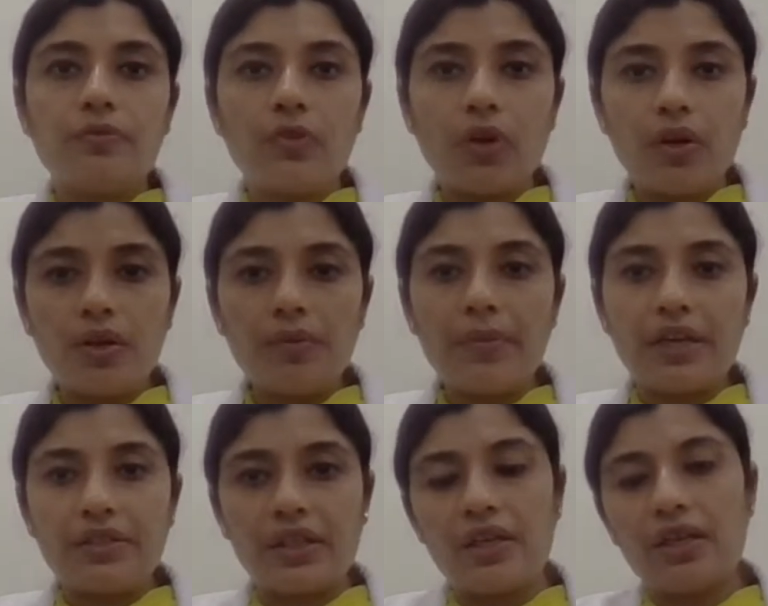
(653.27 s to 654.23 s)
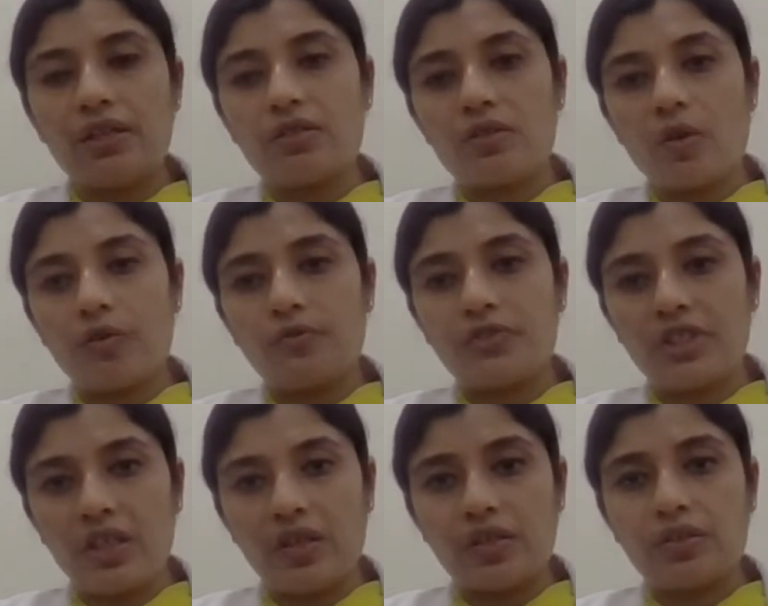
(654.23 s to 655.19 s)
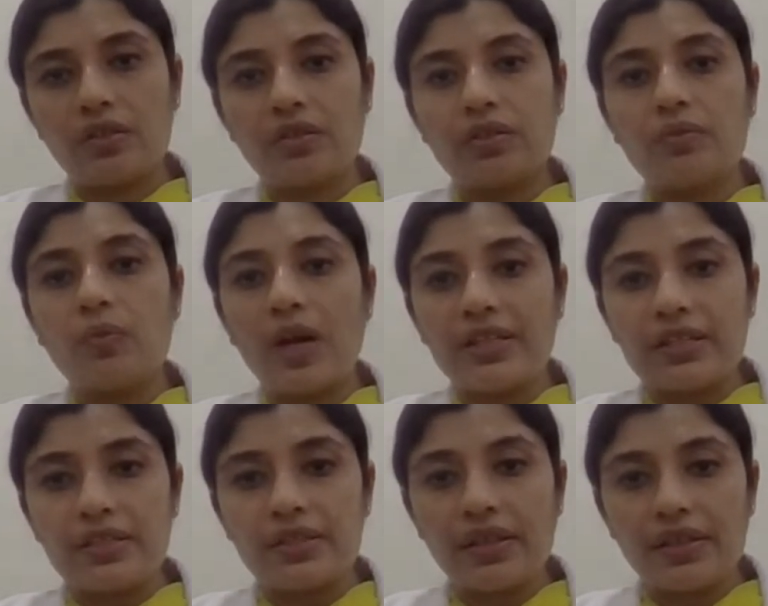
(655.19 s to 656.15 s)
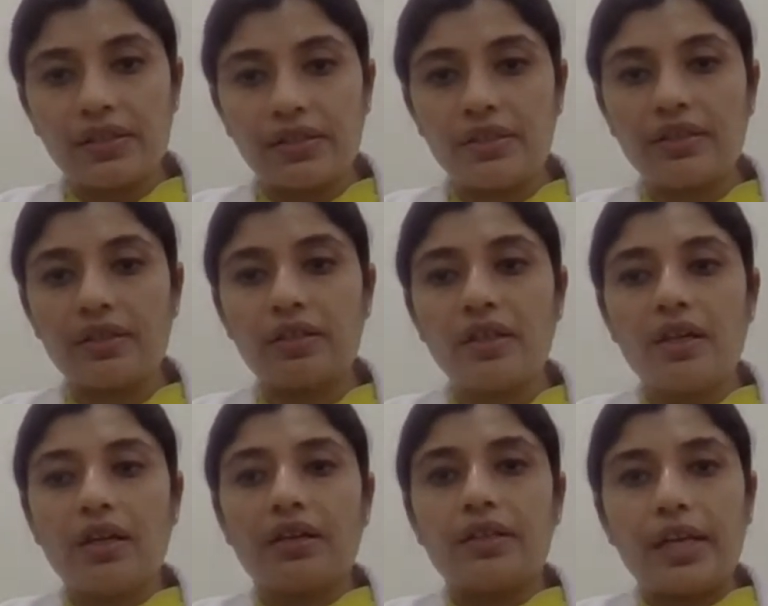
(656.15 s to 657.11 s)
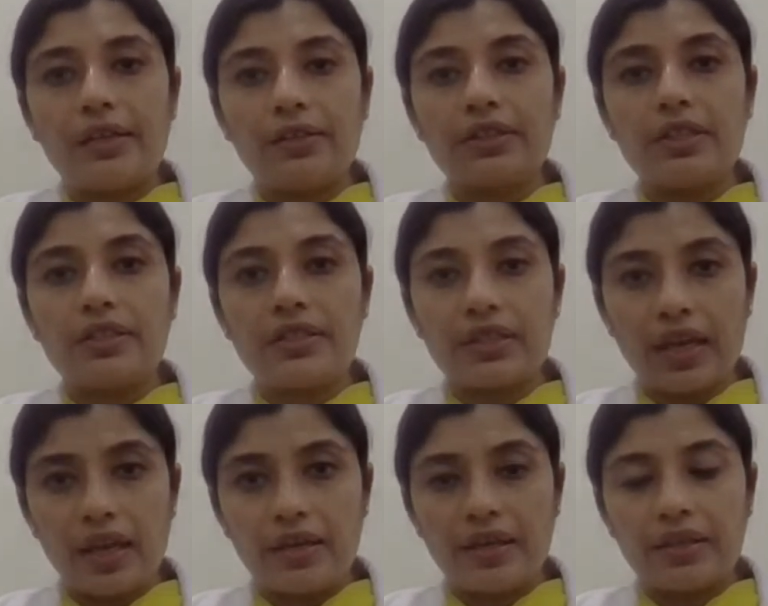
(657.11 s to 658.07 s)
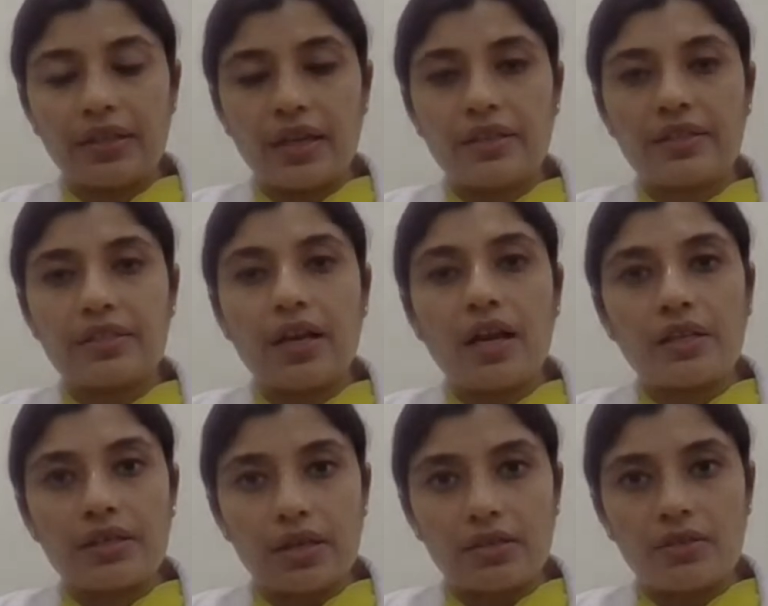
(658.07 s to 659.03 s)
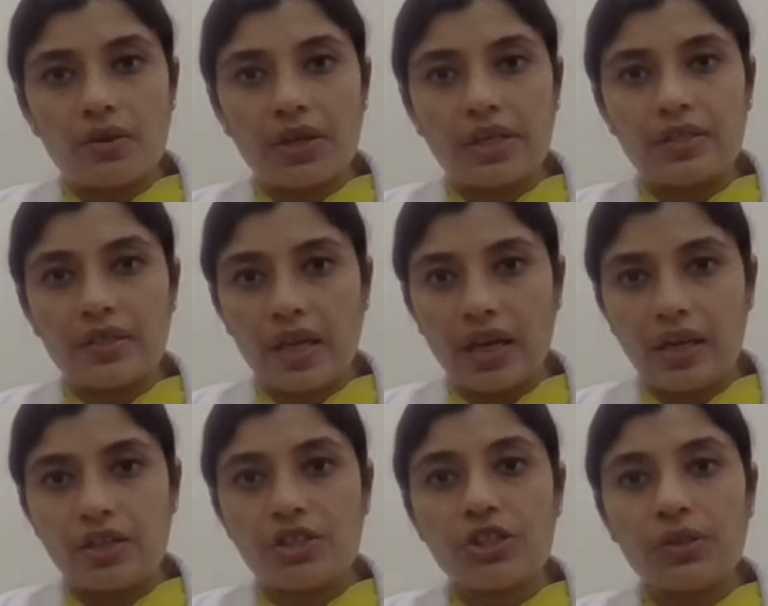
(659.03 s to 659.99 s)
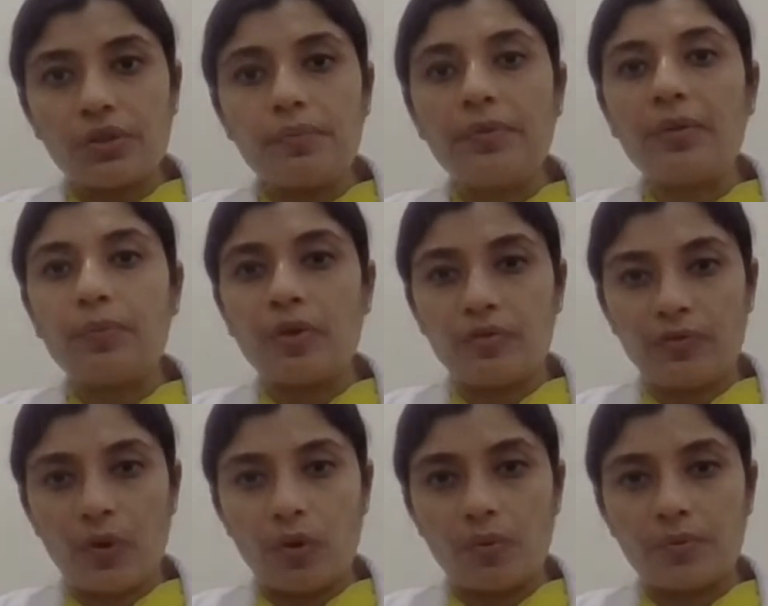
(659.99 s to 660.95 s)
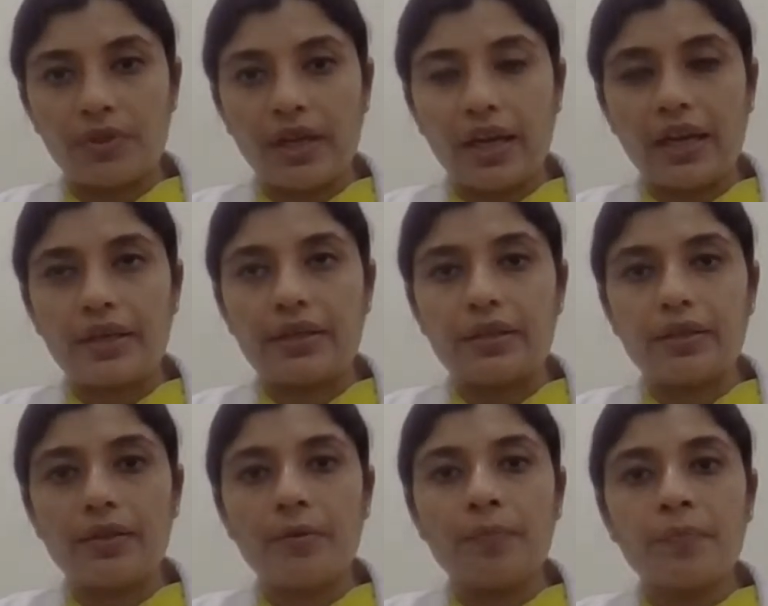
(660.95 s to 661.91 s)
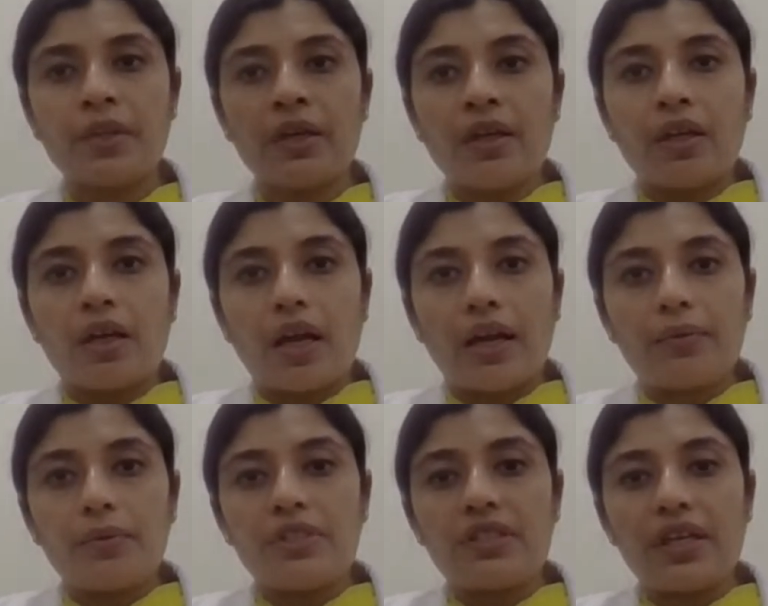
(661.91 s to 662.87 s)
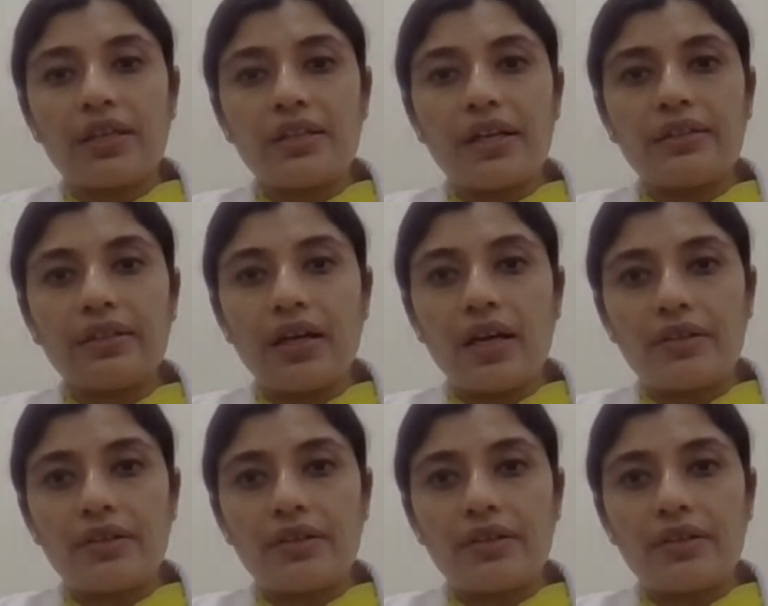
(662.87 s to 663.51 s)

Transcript: for maintenance of teeth, once a year, dental scaling, that is the ultrasonic scaling, should be performed. And I would say that the